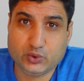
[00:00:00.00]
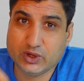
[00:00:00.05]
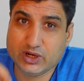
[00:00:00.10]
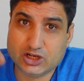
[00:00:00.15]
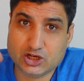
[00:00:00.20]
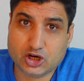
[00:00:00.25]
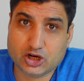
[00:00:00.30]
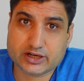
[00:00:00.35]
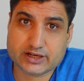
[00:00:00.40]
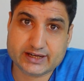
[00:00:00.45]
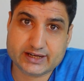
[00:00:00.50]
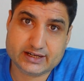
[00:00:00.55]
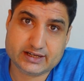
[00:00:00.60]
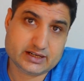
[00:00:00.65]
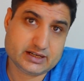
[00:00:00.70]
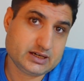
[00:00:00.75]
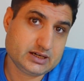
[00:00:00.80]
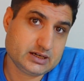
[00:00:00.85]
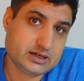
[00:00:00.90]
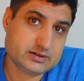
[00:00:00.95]
will not get
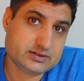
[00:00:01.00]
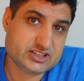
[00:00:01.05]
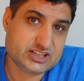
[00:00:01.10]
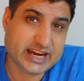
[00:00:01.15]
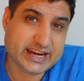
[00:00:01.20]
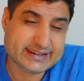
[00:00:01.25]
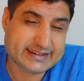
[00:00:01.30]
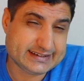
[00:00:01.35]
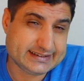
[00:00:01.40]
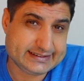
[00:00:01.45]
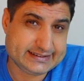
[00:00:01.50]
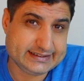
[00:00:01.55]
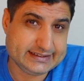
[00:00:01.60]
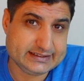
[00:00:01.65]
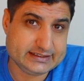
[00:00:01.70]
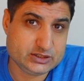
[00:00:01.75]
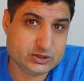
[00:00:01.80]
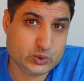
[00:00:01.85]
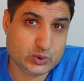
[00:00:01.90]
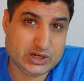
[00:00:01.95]
a title
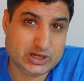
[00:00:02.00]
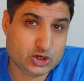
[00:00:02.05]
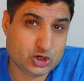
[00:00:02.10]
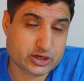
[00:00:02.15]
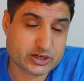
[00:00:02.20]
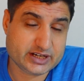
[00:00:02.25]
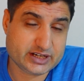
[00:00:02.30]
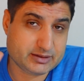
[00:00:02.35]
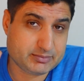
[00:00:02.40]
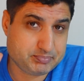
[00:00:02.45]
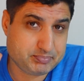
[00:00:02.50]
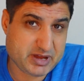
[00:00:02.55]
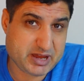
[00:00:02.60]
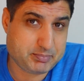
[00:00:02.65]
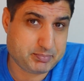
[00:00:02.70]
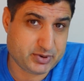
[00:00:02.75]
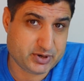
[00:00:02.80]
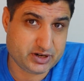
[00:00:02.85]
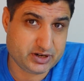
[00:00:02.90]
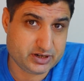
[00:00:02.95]
deed, you will not get a
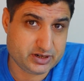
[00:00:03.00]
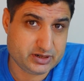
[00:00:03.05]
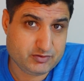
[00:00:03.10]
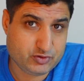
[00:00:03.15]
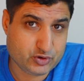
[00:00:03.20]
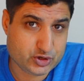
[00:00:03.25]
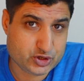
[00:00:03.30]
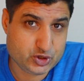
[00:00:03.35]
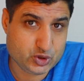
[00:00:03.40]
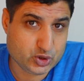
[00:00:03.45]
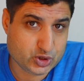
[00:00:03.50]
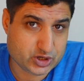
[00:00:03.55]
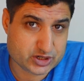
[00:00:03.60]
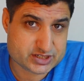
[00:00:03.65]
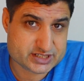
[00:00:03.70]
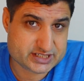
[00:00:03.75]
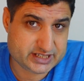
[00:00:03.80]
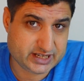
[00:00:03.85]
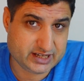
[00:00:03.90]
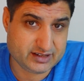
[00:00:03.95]
paper for
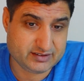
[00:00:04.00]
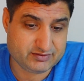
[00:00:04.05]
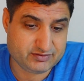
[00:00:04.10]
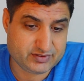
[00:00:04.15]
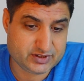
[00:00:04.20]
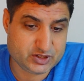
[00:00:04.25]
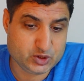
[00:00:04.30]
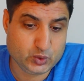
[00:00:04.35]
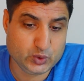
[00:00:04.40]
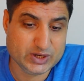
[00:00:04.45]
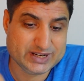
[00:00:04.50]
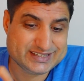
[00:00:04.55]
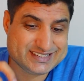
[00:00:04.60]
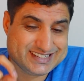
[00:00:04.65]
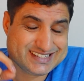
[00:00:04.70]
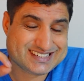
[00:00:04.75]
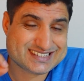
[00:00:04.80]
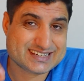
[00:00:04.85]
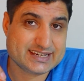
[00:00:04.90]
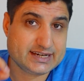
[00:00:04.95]
yourself. You will
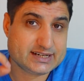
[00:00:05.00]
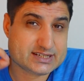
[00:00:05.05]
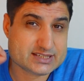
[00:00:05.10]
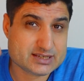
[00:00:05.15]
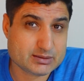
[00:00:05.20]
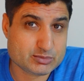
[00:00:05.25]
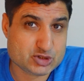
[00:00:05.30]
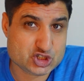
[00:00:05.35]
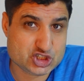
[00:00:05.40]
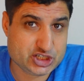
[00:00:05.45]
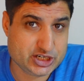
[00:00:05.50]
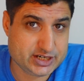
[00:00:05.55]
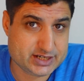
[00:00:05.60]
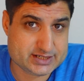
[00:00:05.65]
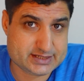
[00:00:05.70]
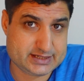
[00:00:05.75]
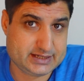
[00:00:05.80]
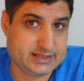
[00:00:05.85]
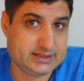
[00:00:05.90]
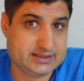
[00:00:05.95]
just get some
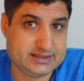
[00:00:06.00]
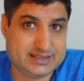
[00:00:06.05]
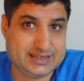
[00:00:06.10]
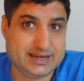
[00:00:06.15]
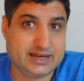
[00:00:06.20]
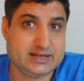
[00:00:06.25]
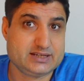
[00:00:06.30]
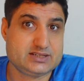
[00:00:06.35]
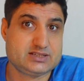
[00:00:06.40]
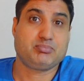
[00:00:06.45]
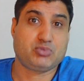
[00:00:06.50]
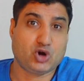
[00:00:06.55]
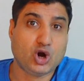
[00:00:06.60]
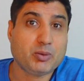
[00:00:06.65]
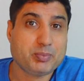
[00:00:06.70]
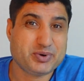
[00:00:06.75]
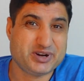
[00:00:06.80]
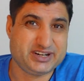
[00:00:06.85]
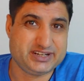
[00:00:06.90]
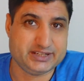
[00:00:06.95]
shares in that
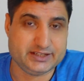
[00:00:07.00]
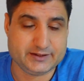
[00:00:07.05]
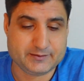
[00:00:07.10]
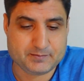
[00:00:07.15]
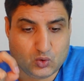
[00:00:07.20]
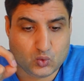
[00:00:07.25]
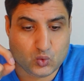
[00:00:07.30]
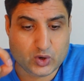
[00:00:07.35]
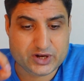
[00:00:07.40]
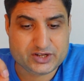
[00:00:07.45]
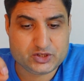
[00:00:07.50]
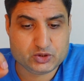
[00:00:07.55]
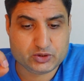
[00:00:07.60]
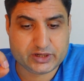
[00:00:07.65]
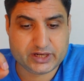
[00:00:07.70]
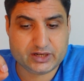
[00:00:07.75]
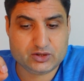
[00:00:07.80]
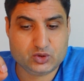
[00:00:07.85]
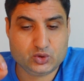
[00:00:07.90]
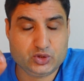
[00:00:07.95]
property. What you
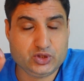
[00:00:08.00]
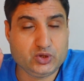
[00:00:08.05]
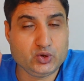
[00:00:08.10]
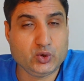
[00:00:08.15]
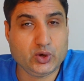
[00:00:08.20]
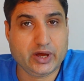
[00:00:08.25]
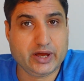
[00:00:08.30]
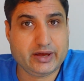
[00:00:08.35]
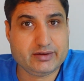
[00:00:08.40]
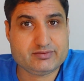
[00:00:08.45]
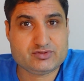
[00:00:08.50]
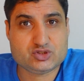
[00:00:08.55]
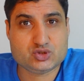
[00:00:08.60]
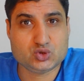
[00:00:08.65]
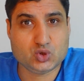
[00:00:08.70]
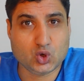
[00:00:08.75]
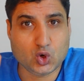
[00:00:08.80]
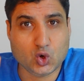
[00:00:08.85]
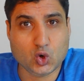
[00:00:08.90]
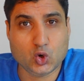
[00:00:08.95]
can do, you have to
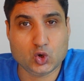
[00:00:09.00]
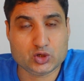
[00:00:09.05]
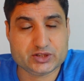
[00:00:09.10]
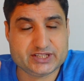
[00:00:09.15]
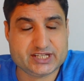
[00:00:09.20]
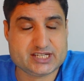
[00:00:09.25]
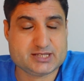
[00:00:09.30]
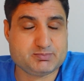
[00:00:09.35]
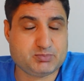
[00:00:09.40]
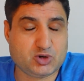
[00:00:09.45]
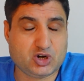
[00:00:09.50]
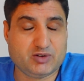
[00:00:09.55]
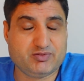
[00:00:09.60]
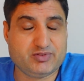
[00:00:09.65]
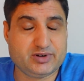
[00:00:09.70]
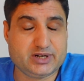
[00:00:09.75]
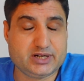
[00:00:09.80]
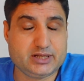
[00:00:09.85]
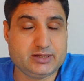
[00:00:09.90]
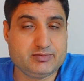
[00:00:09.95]
hold this
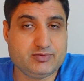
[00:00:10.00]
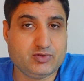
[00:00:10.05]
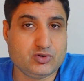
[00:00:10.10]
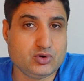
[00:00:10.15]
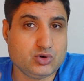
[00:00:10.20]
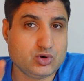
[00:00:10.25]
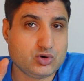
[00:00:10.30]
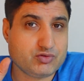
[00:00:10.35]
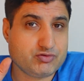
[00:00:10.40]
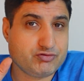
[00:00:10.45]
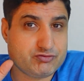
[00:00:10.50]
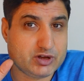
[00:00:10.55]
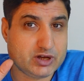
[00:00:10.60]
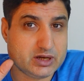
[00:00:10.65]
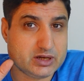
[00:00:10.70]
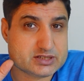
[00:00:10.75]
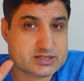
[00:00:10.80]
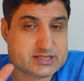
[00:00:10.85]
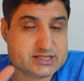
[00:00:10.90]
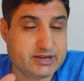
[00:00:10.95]
property for
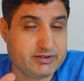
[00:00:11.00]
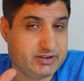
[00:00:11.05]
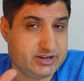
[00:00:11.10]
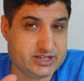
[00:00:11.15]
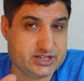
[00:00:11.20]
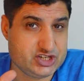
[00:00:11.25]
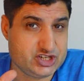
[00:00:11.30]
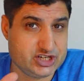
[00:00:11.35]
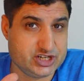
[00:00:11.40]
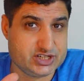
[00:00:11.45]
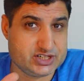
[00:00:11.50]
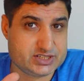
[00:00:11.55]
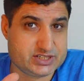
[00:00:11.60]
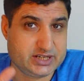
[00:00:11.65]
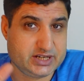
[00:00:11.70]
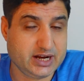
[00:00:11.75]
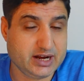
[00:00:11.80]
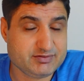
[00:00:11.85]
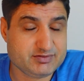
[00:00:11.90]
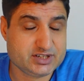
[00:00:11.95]
7 years,
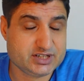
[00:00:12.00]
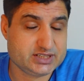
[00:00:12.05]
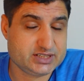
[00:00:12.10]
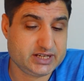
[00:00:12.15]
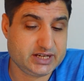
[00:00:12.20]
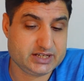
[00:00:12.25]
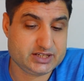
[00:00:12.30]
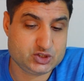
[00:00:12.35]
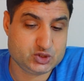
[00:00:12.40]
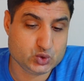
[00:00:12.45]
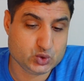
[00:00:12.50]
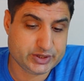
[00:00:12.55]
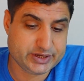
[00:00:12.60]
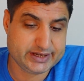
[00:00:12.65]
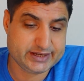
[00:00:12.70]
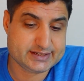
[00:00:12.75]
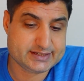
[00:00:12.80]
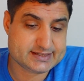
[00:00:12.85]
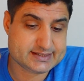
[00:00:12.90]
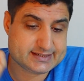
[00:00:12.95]
and after that you can